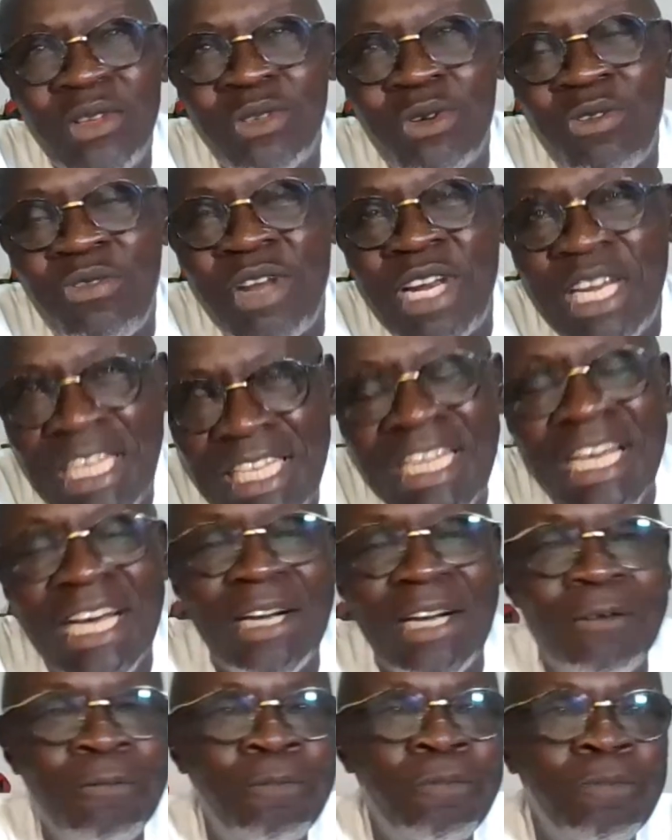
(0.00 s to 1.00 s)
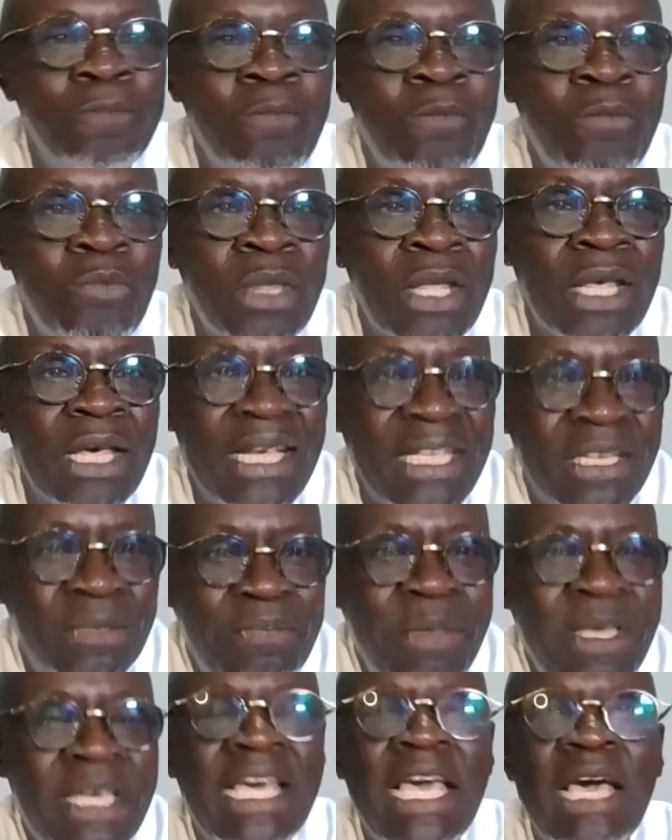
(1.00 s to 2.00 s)
of a leader is
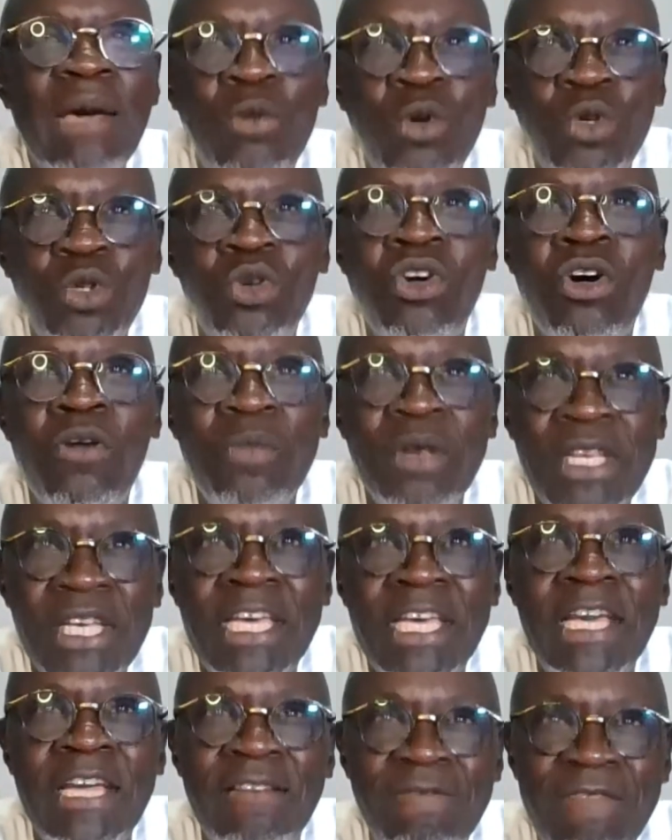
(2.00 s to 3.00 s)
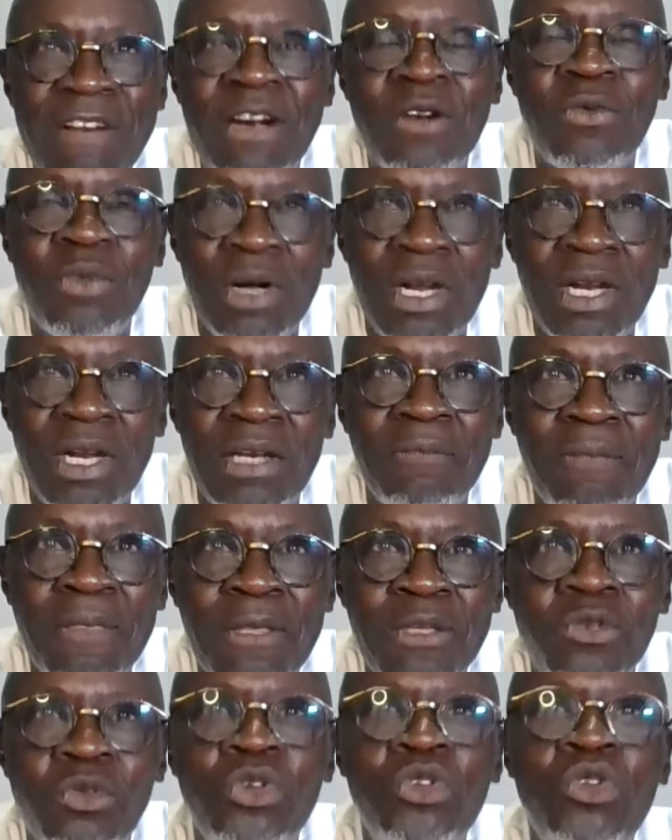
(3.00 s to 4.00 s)
being able to communicate very well.
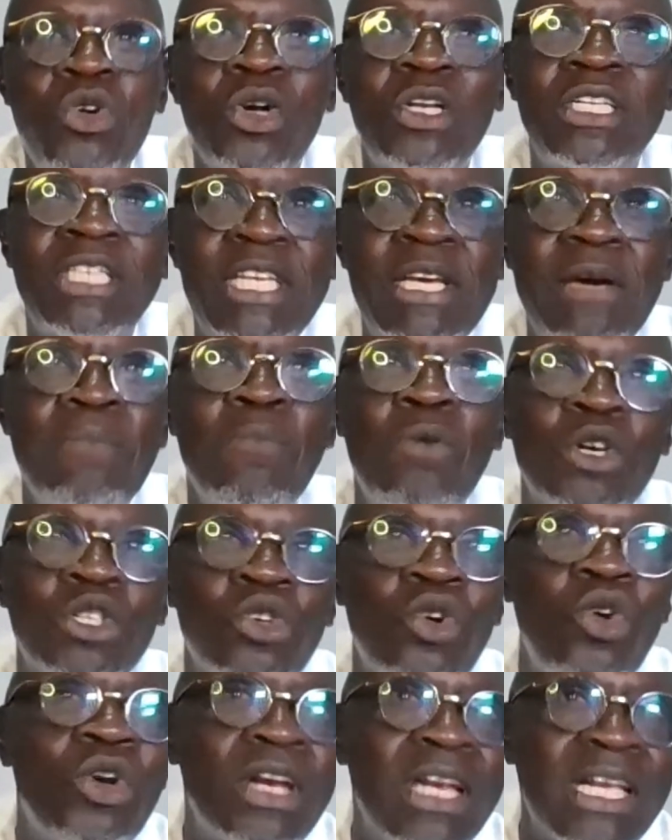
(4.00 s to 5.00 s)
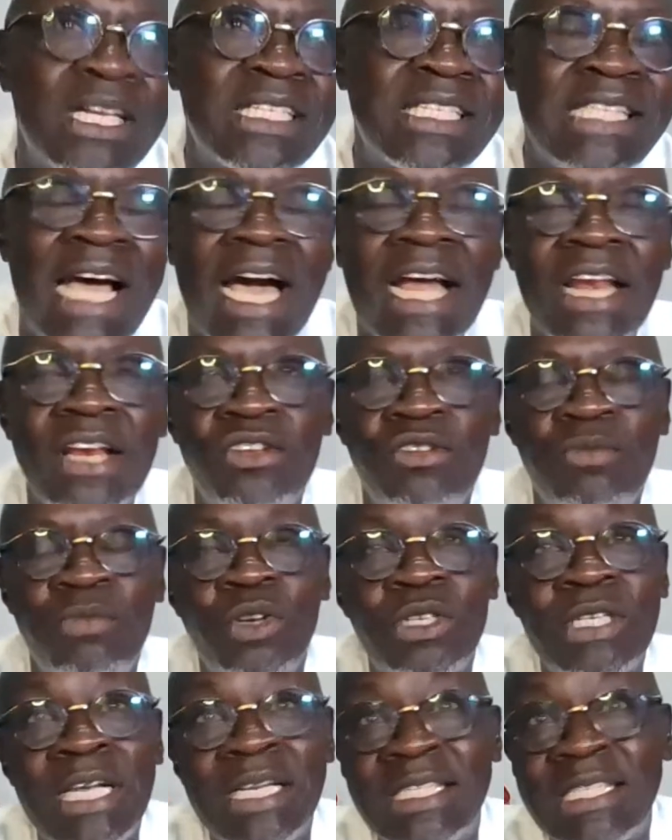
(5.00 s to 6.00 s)
So your team must understand you, because
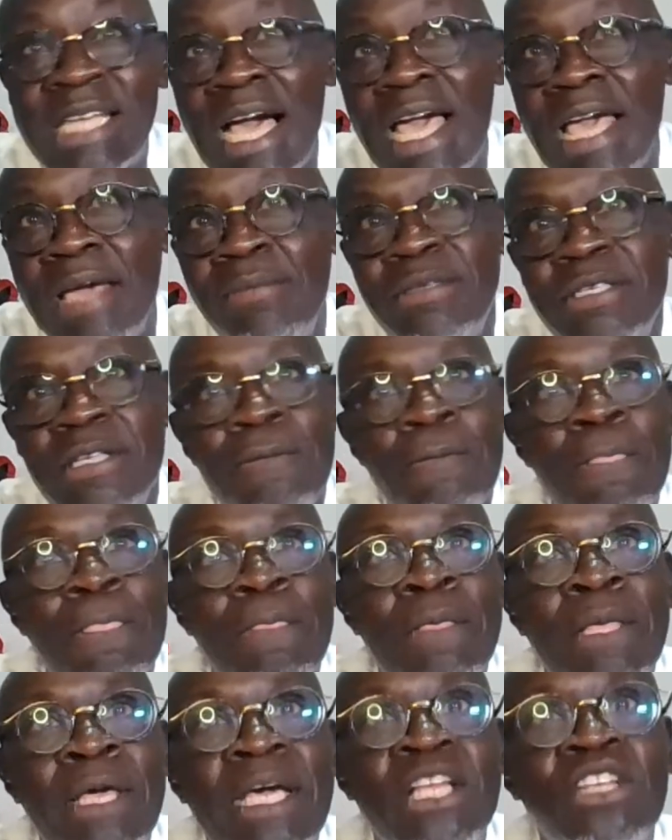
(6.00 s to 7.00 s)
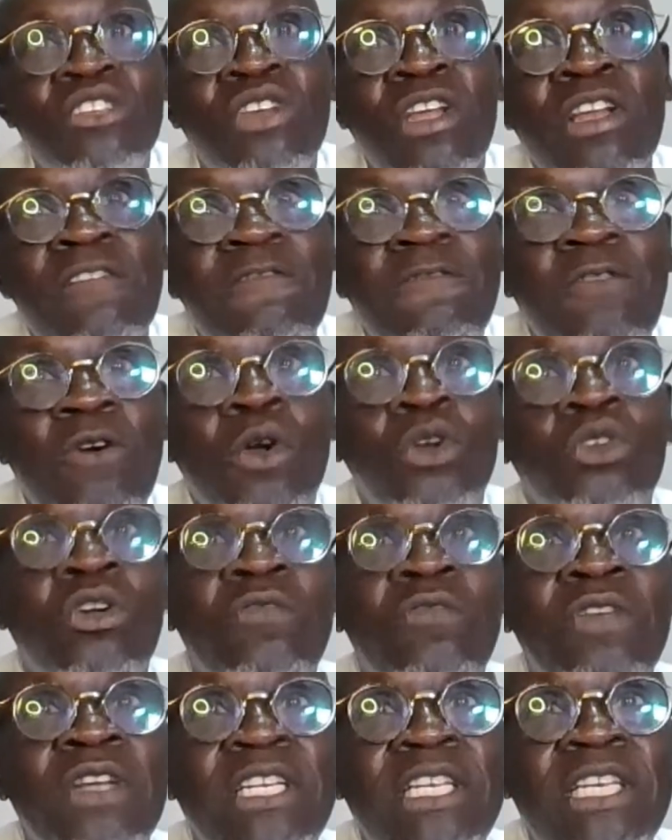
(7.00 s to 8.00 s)
at times it is not the fault
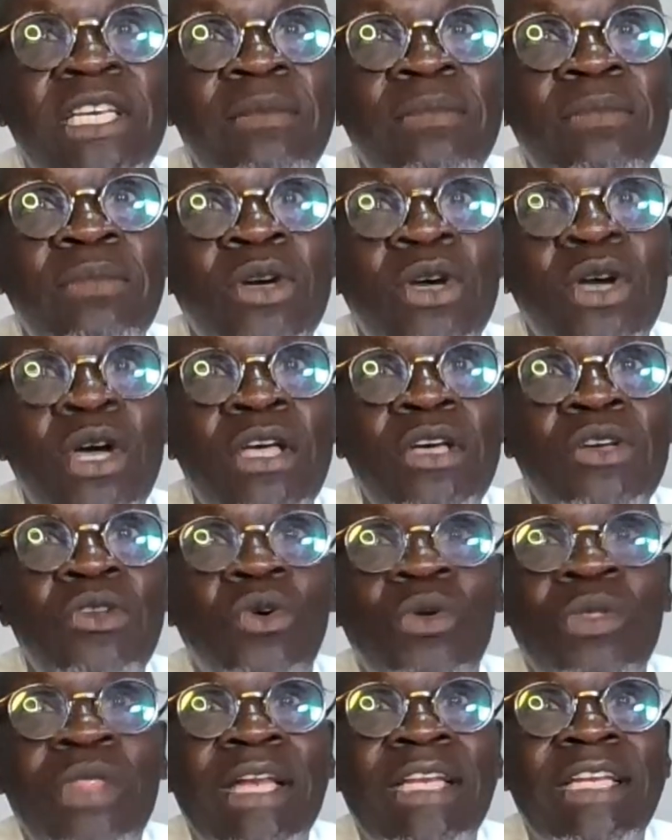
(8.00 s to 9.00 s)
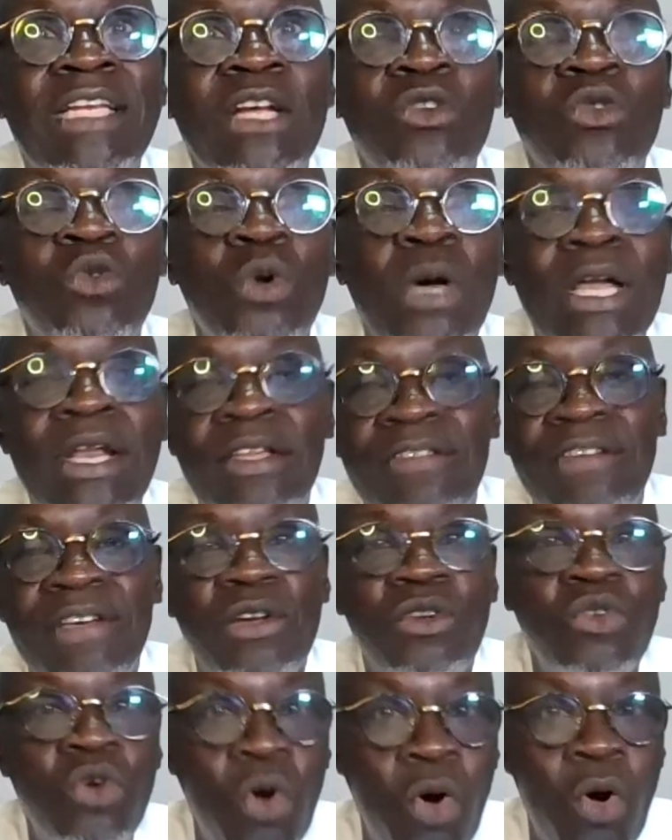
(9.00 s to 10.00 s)
of the team, that they do anything
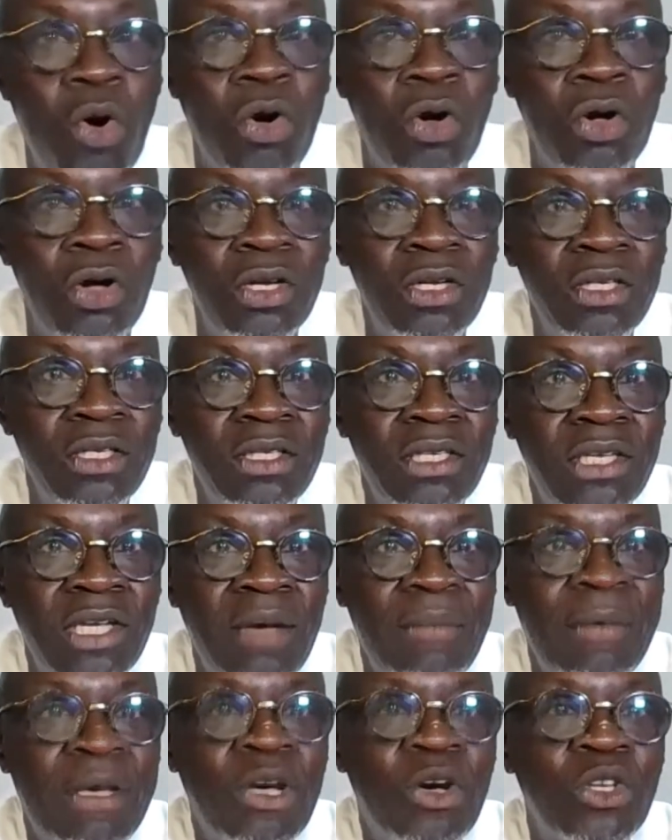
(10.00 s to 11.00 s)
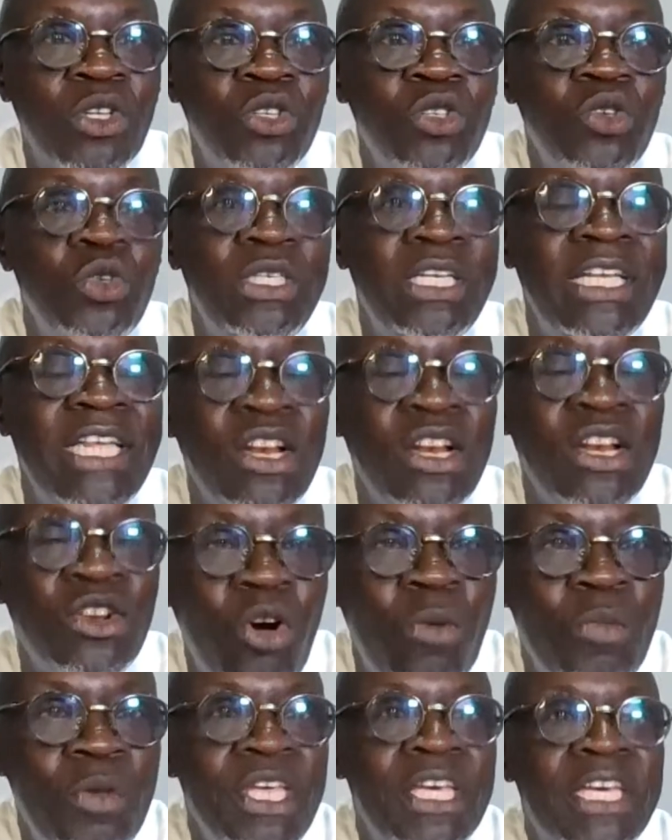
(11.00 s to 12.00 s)
wrong, because you didn't
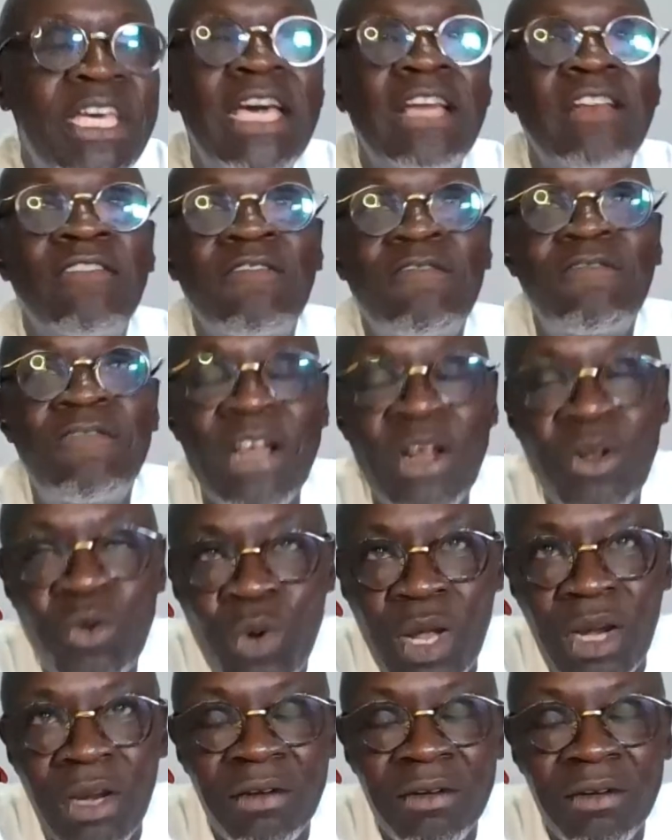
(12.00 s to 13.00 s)
communicate very well.